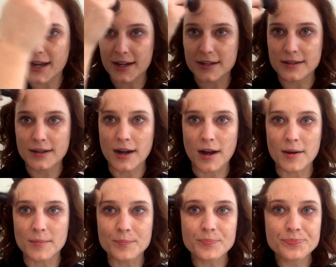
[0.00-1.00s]
at
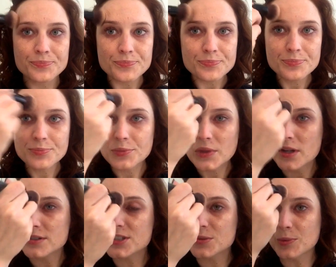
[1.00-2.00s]

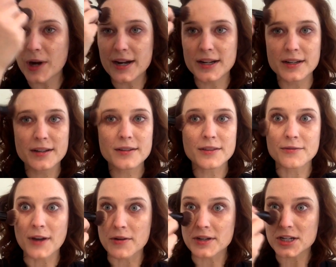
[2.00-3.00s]
spreading the
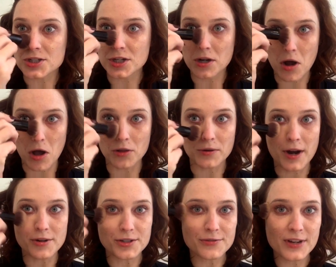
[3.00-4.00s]
foundation all
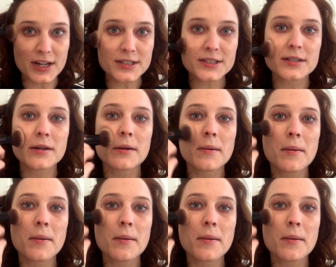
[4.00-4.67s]
around your face